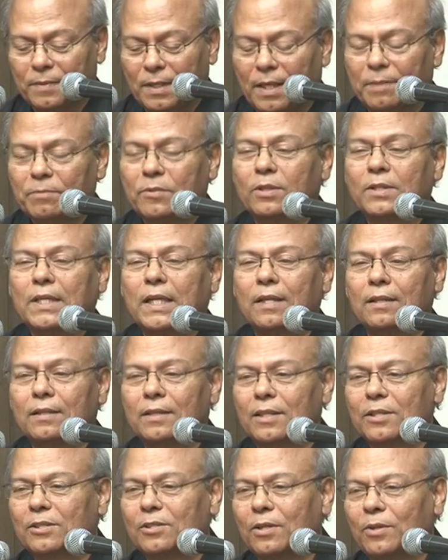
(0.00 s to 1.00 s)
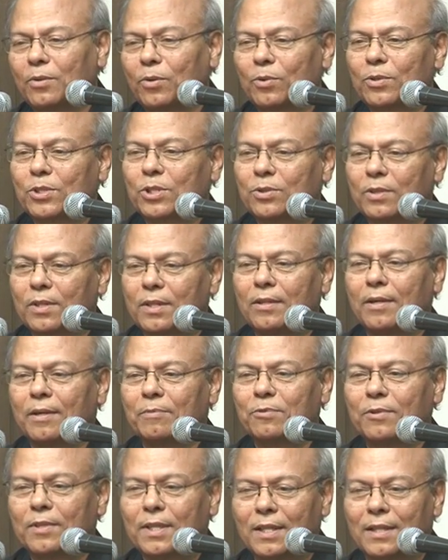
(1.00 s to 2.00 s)
I'm not telling this whole story, you
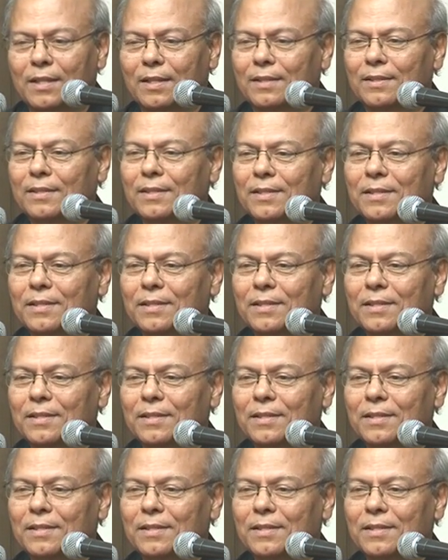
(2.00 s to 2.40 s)
have to read it.